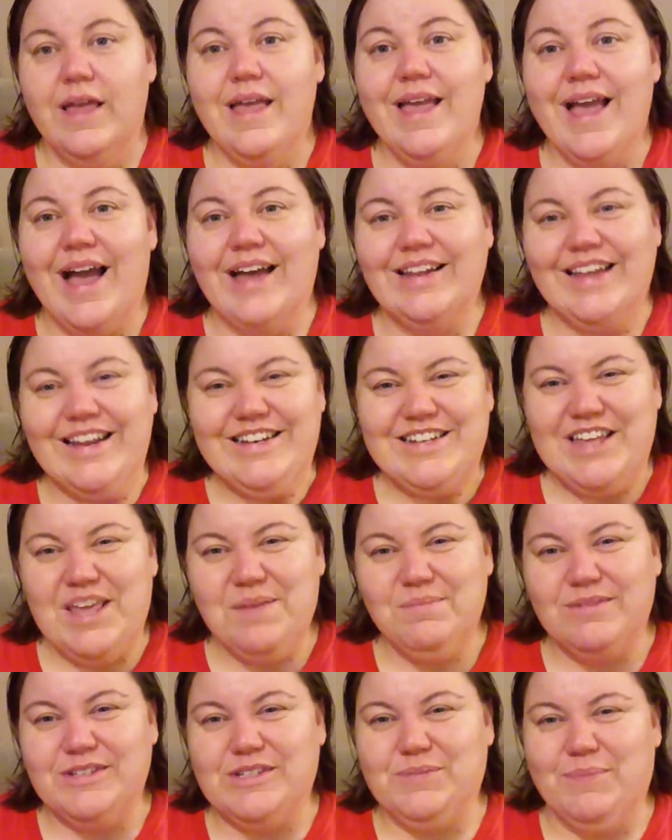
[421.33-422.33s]
I like to
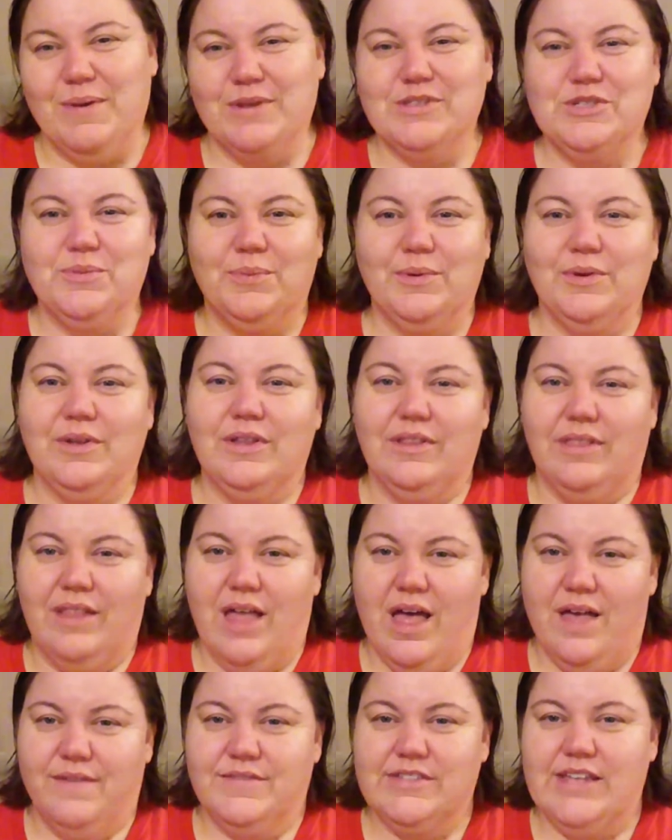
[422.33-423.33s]
keep disposable
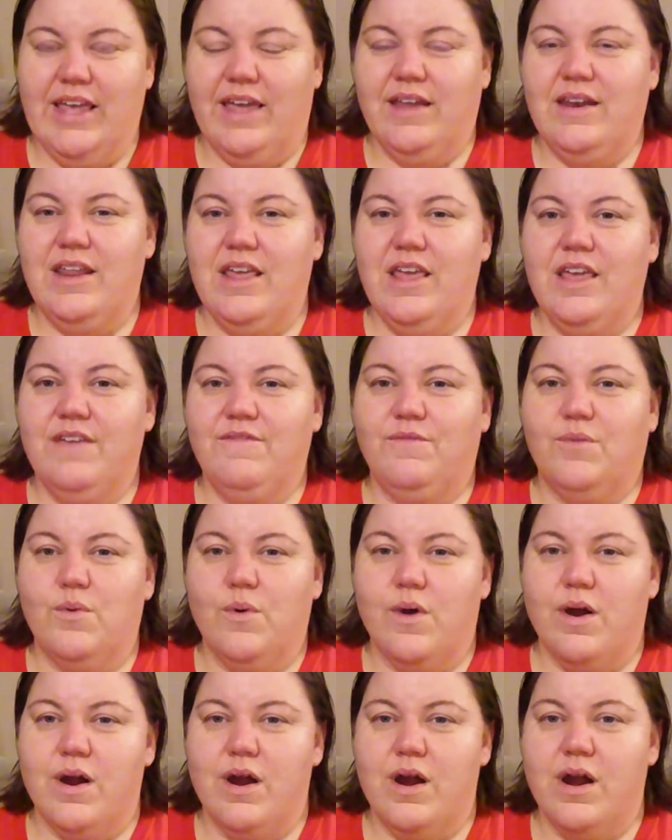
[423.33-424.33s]
gloves handy
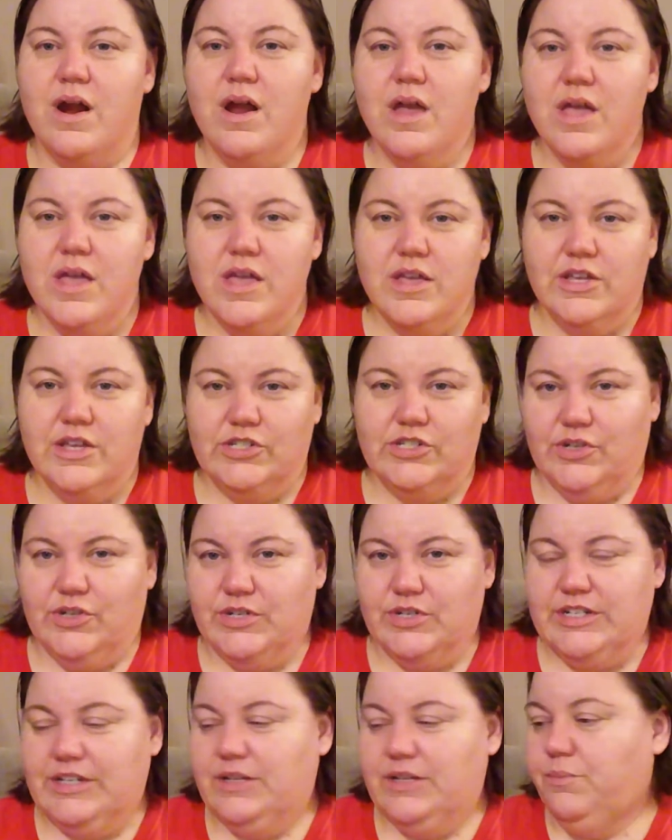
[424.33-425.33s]
for
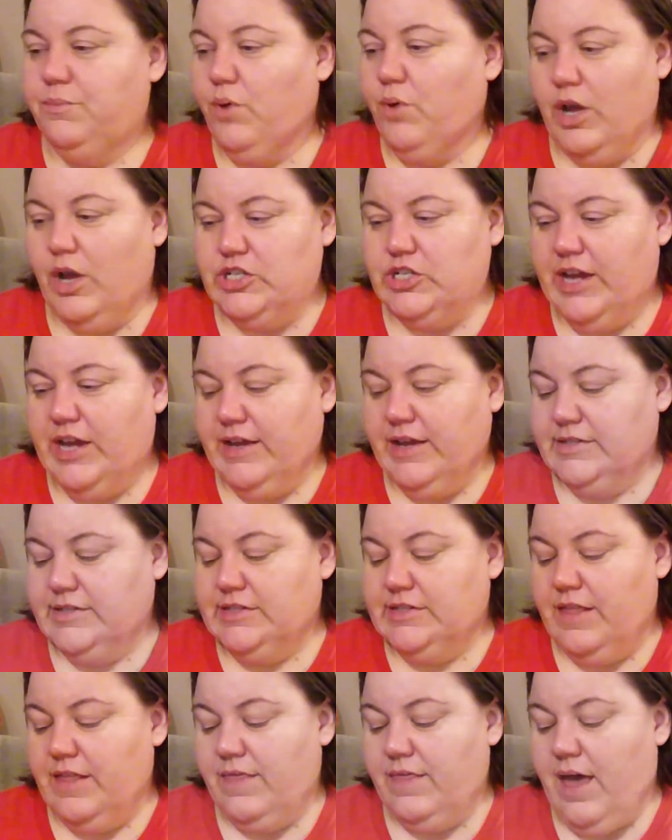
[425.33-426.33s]
certain
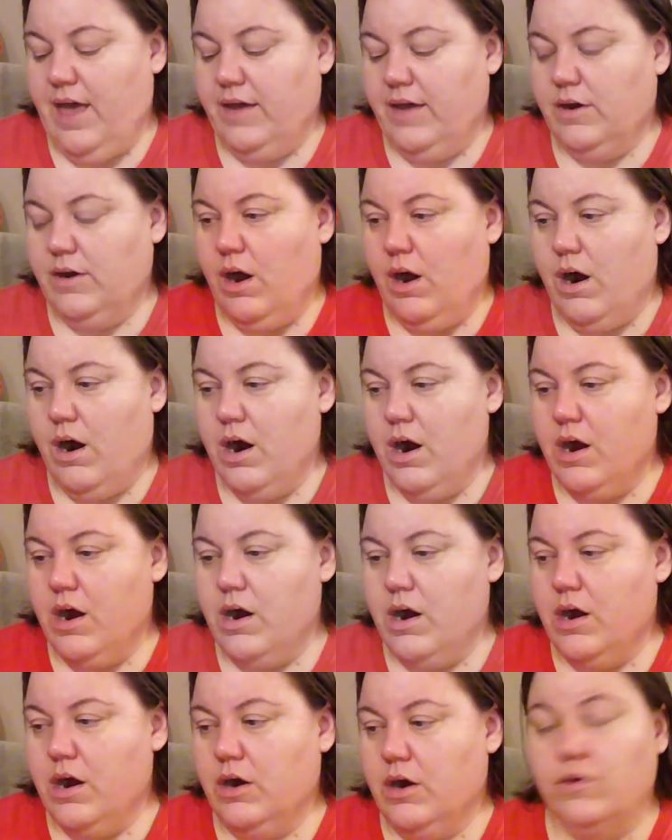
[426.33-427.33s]
projects that
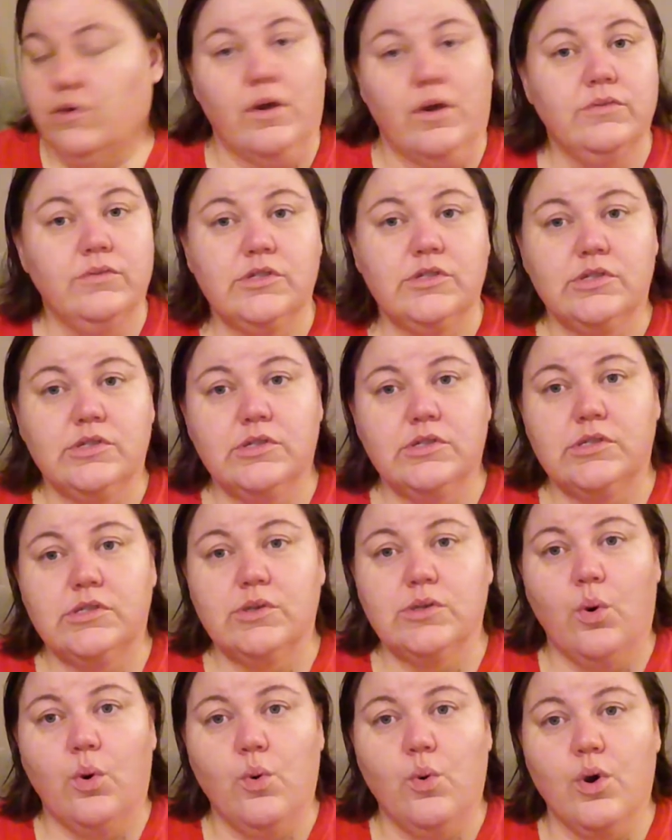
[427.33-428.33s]
are gross,
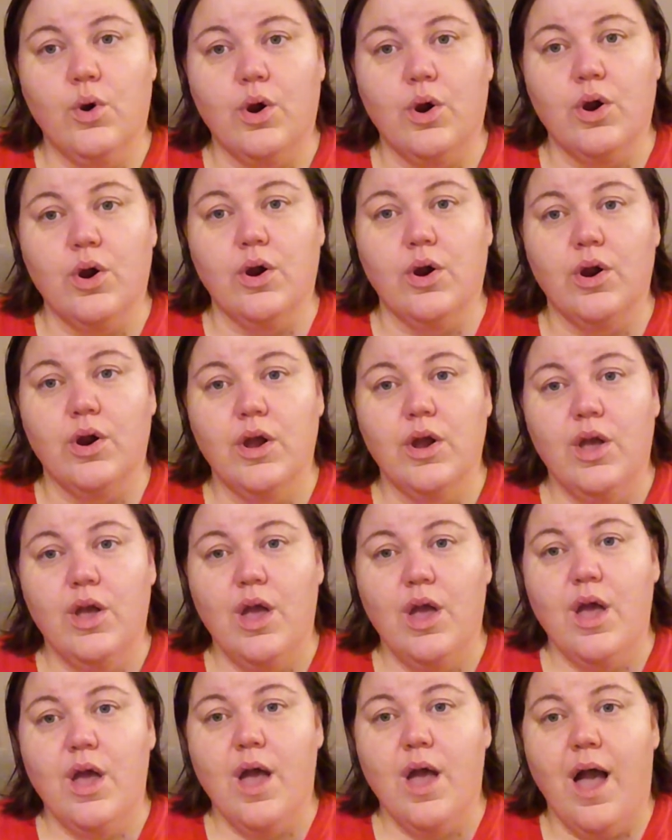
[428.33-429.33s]
or
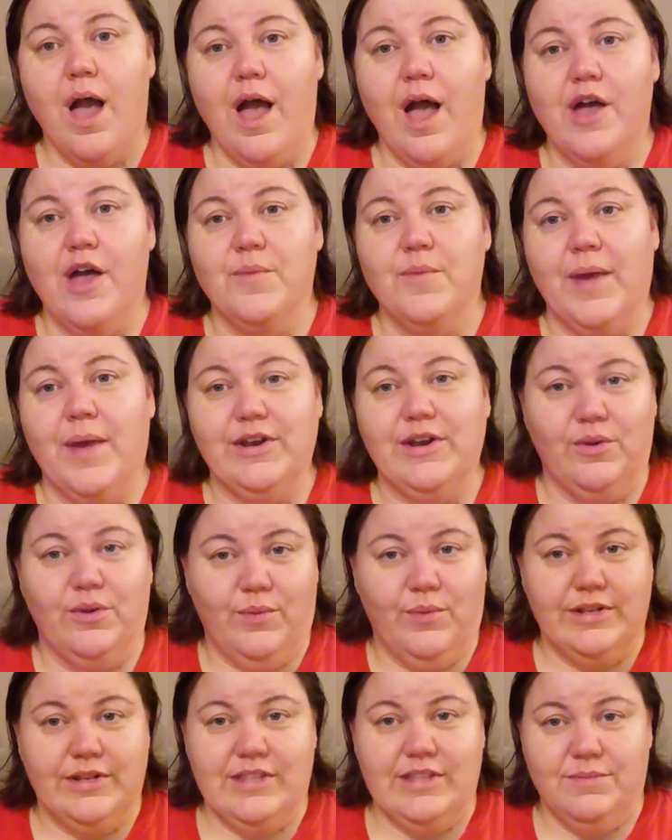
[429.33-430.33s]
I don't
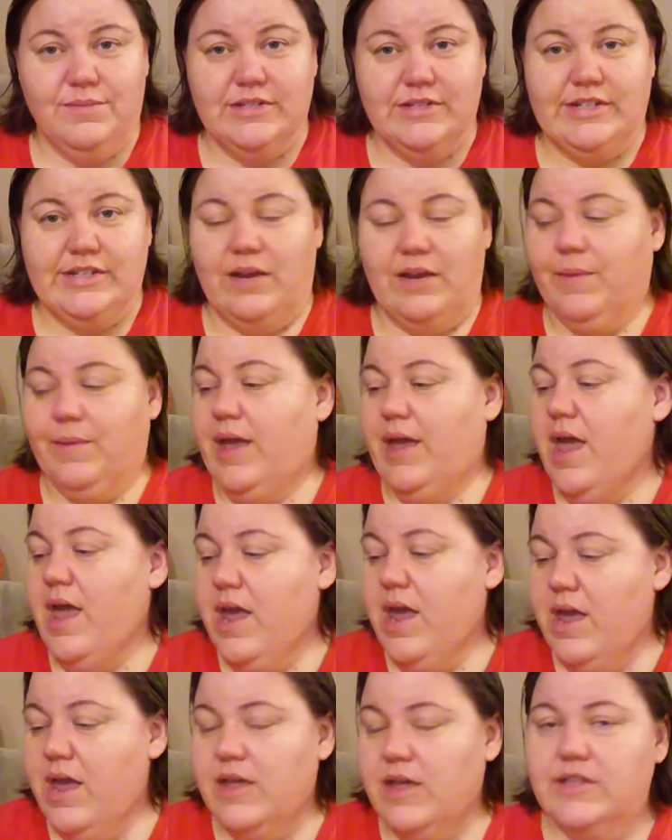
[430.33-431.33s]
want them to stain my
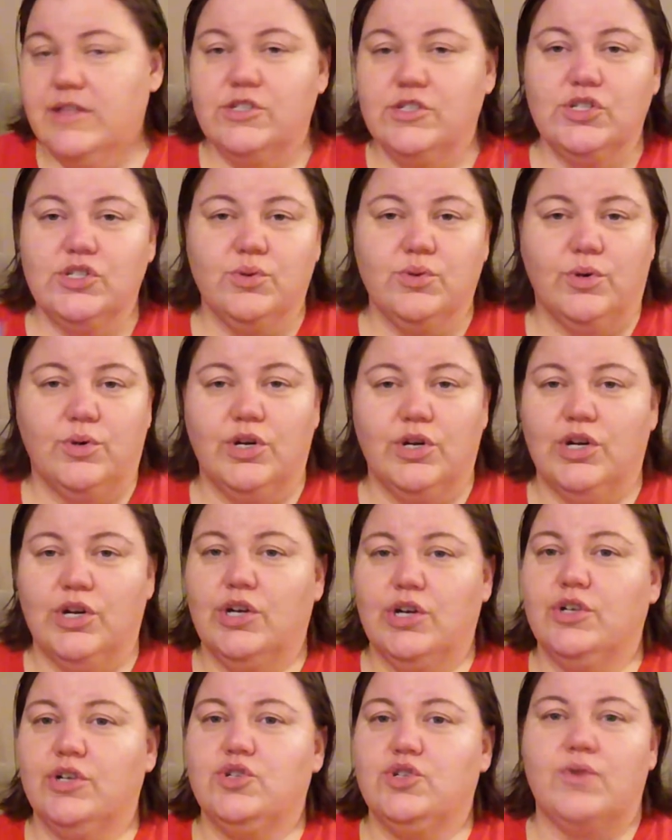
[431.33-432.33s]
hands
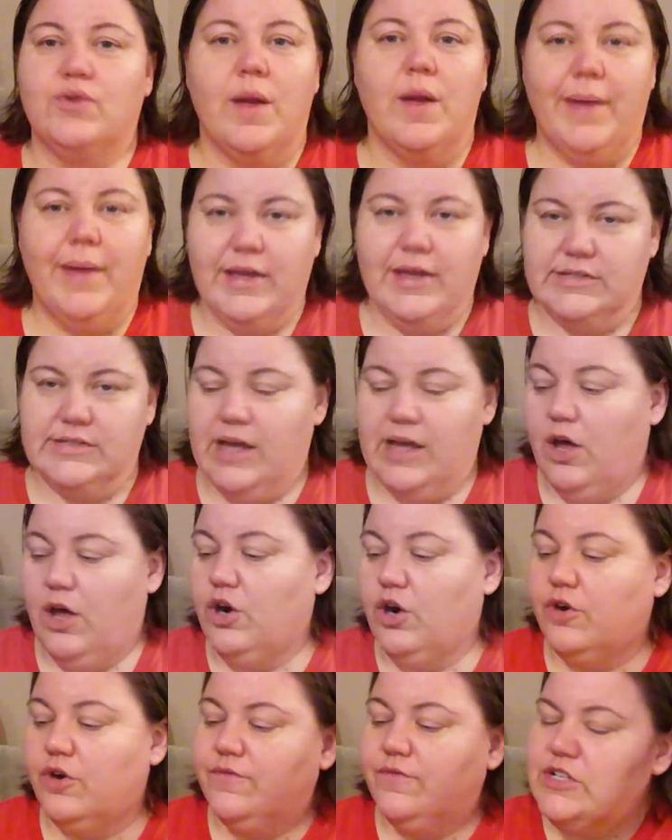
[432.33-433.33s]
or dry my hands out,
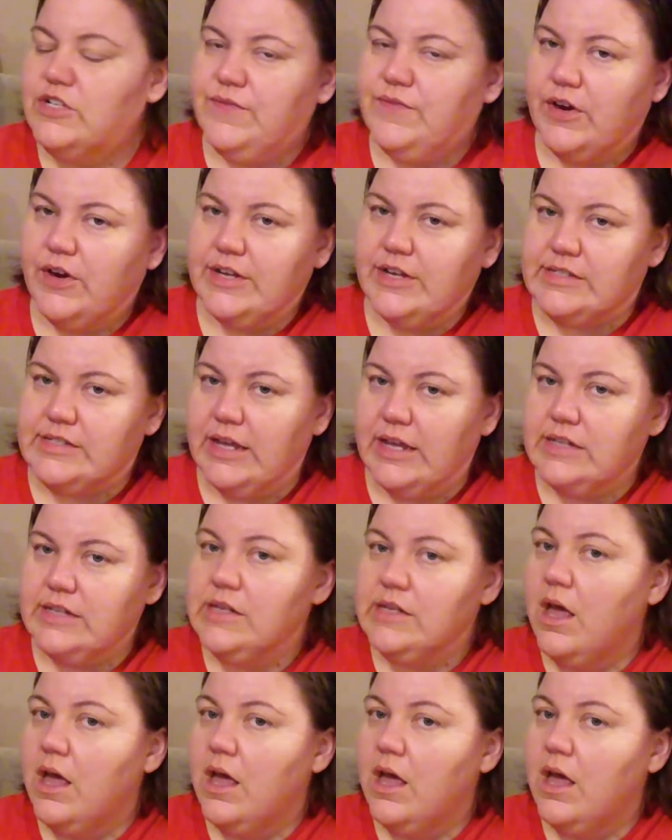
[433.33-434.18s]
or just various things.